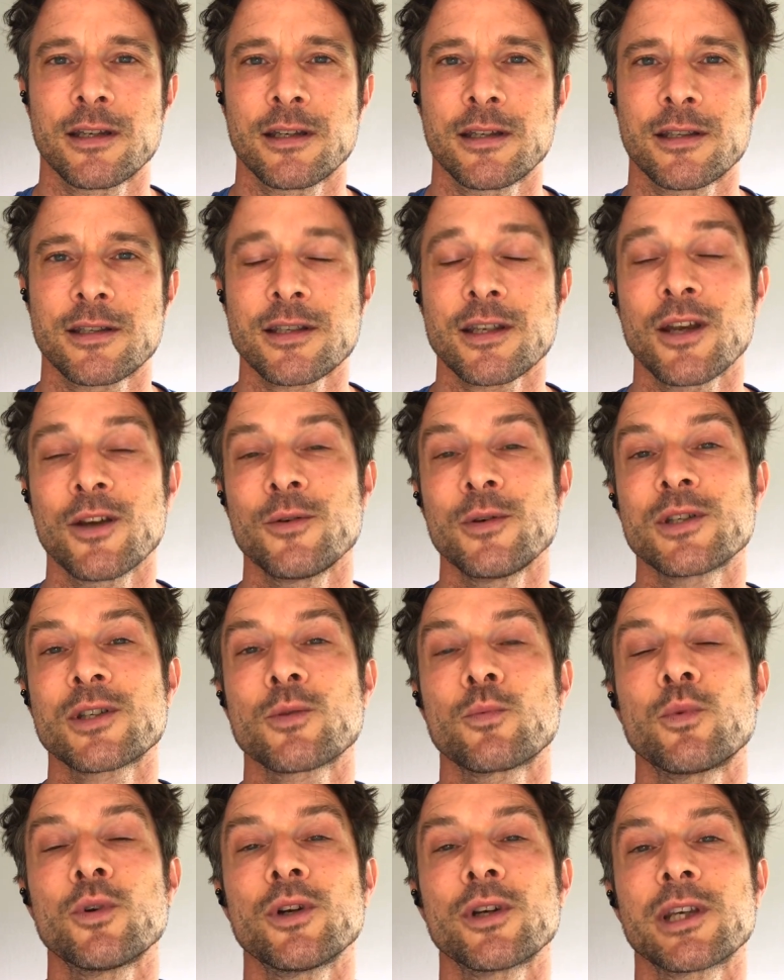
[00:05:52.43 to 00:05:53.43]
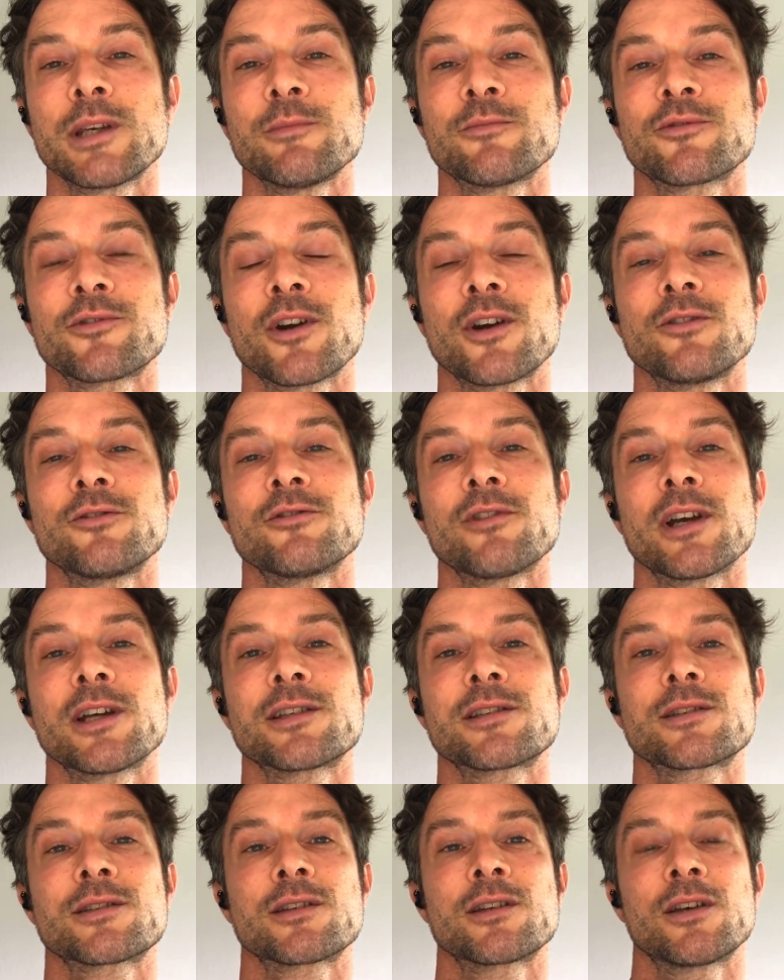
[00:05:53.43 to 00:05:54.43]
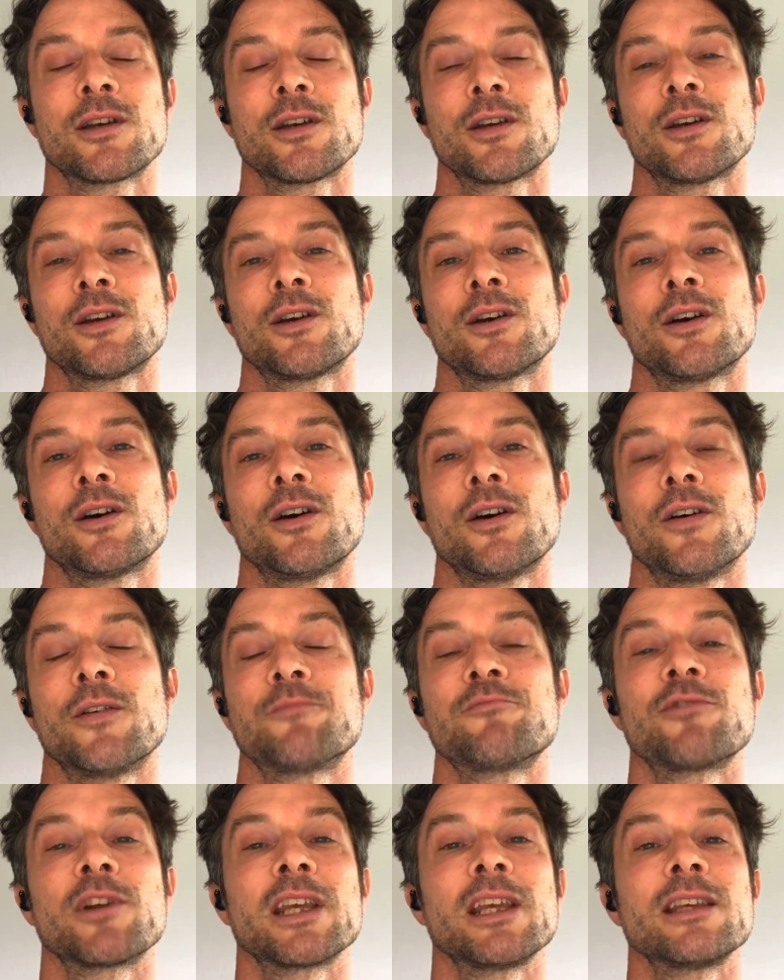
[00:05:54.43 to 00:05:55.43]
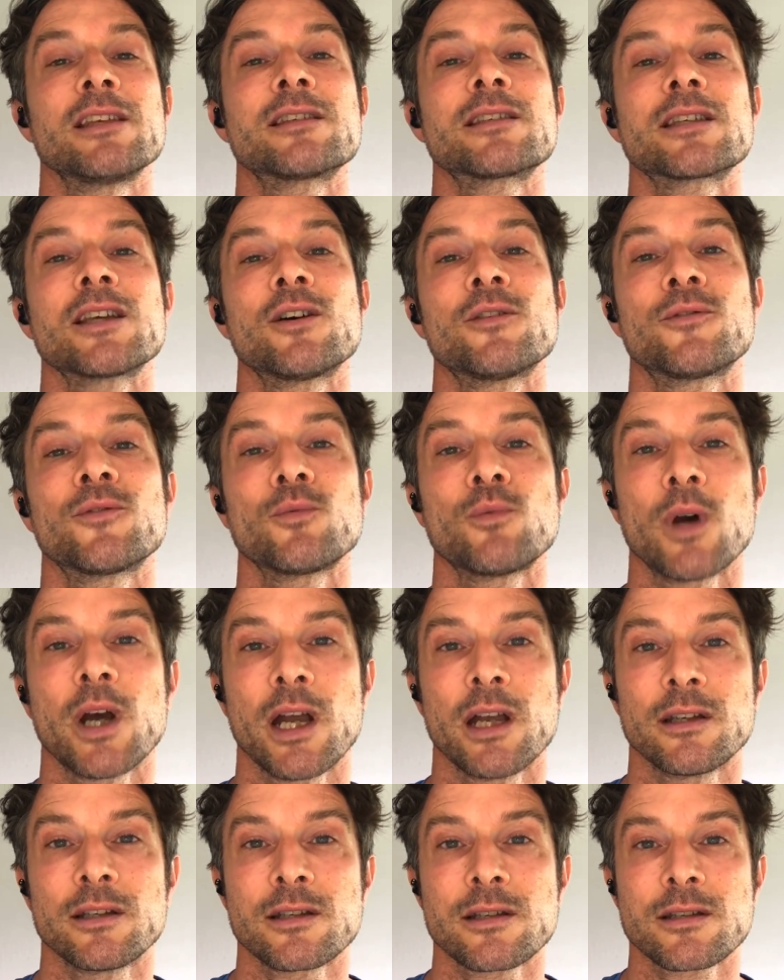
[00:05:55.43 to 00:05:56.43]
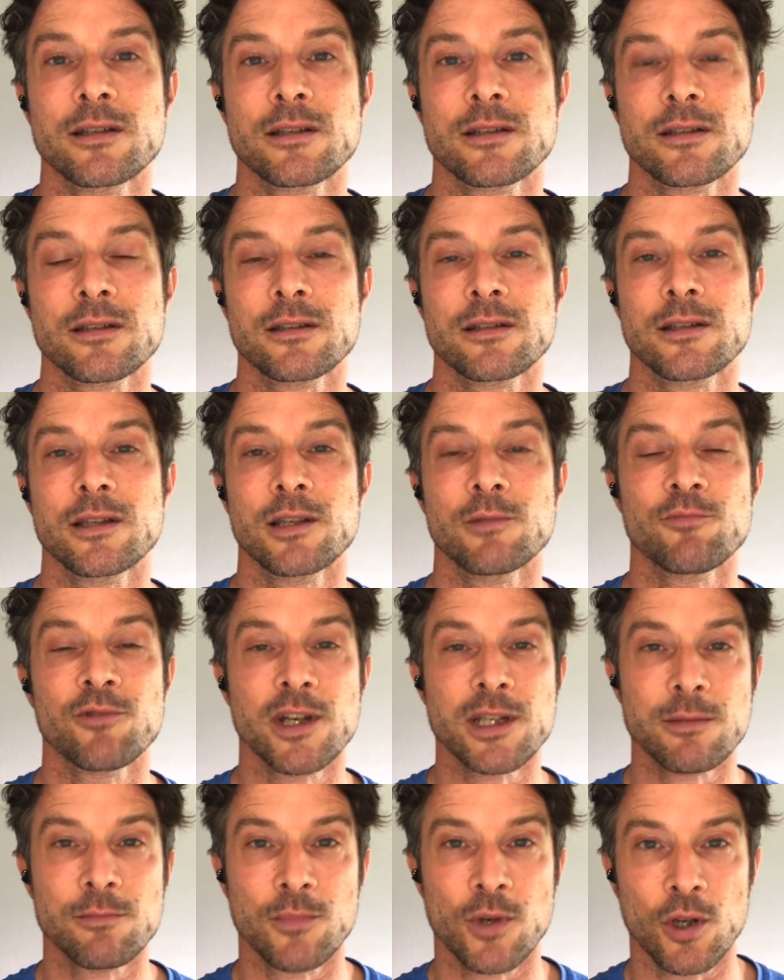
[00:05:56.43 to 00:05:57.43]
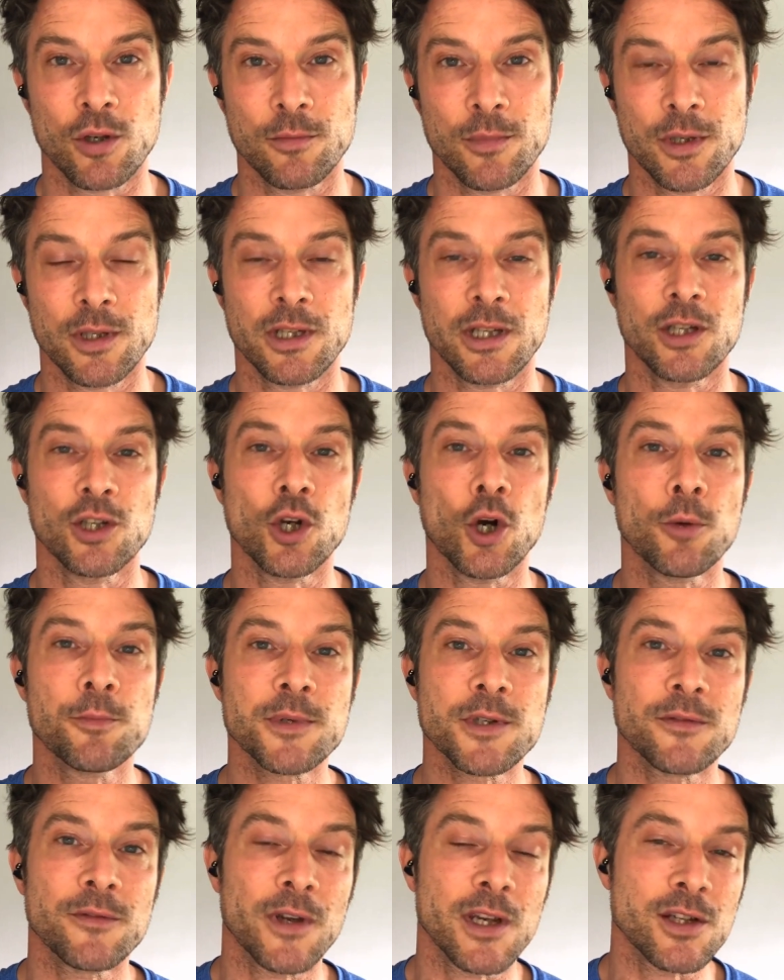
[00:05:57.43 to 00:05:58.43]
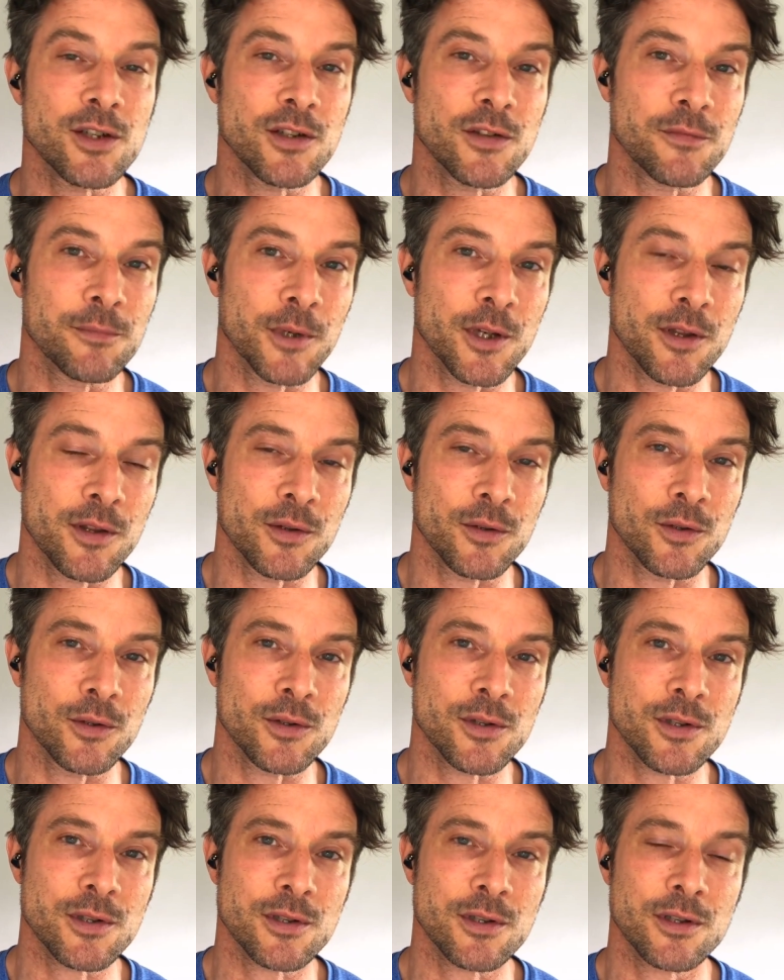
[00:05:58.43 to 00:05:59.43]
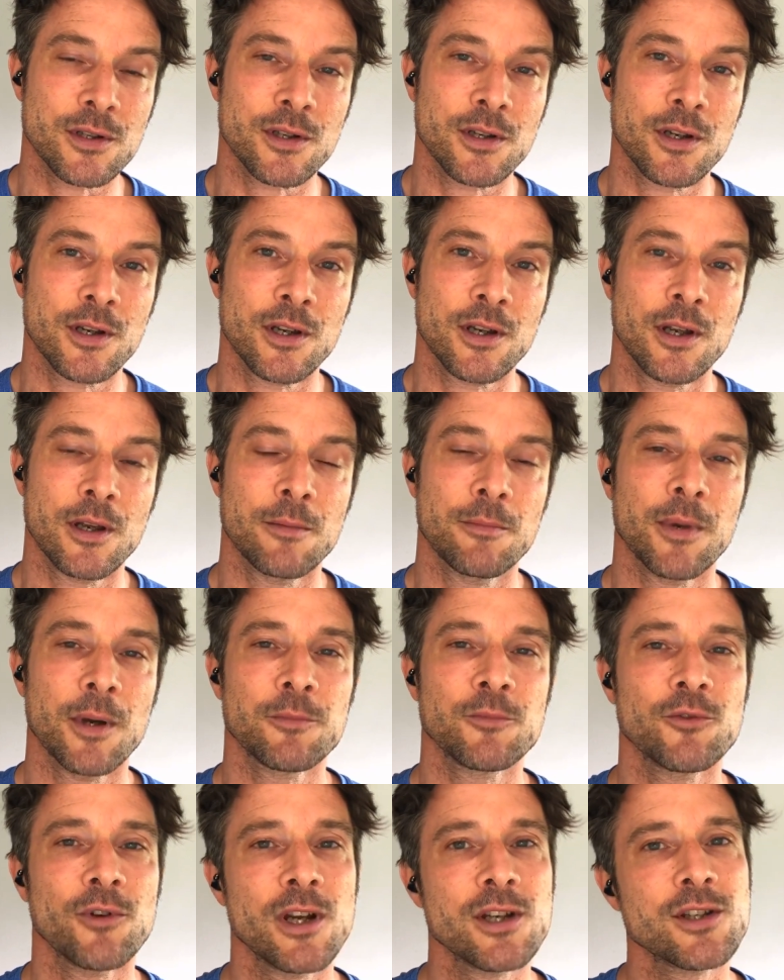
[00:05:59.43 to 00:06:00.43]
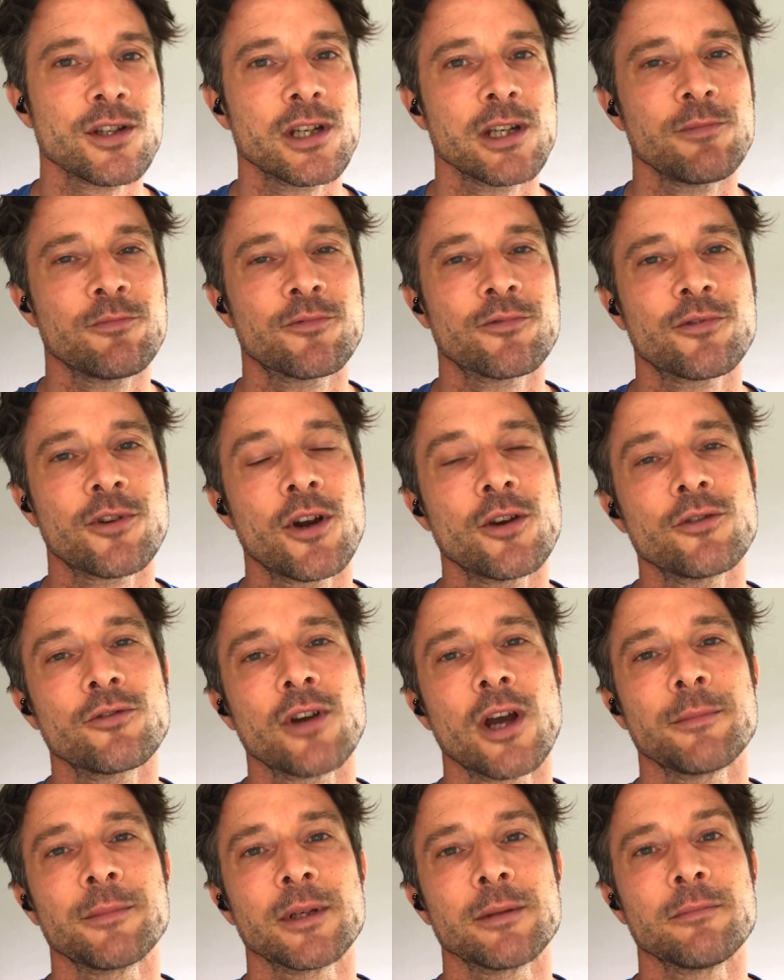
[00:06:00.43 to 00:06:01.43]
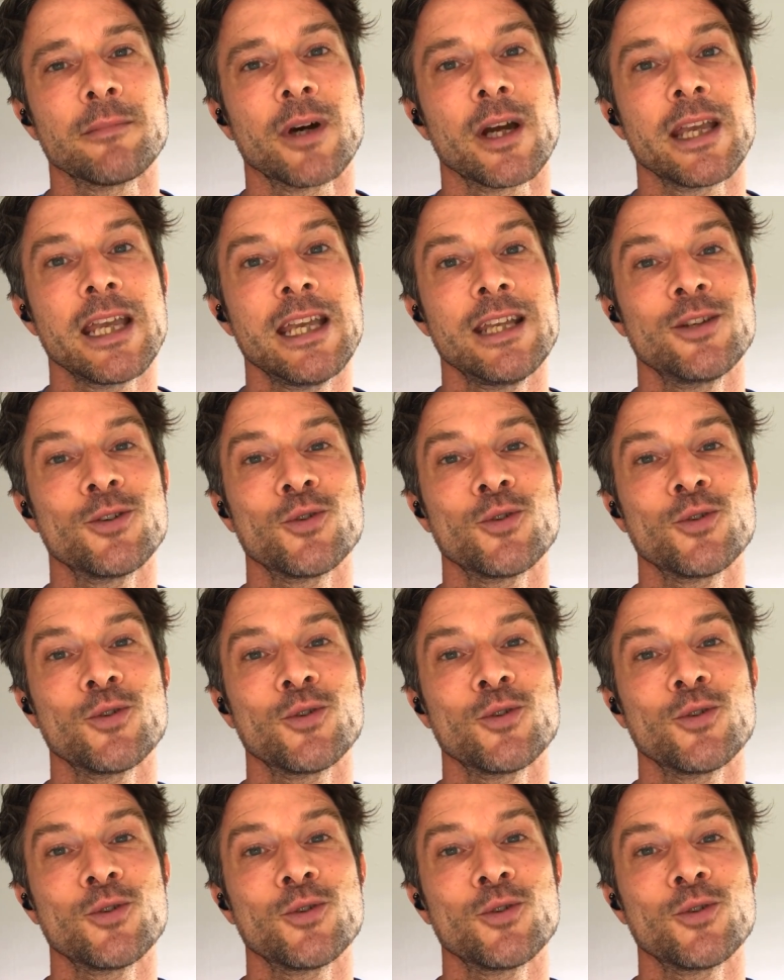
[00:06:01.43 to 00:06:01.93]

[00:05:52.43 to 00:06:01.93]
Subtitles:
So it's a work in progress of bringing self-awareness to the present moment and observation of my thoughts, but I'm gradually programming my inner